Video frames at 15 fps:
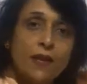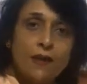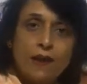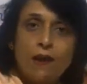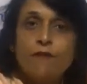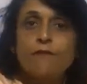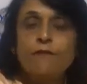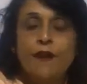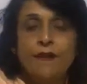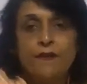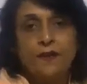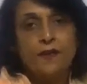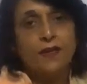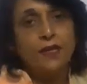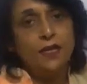the left
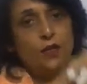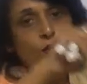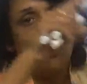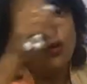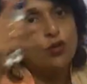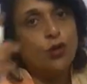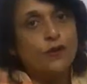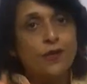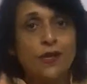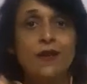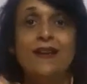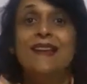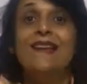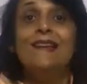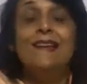ventricle, it goes on the
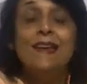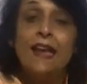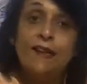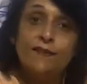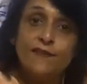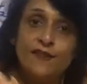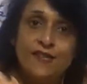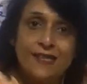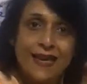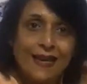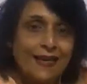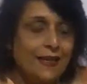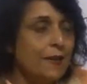left side.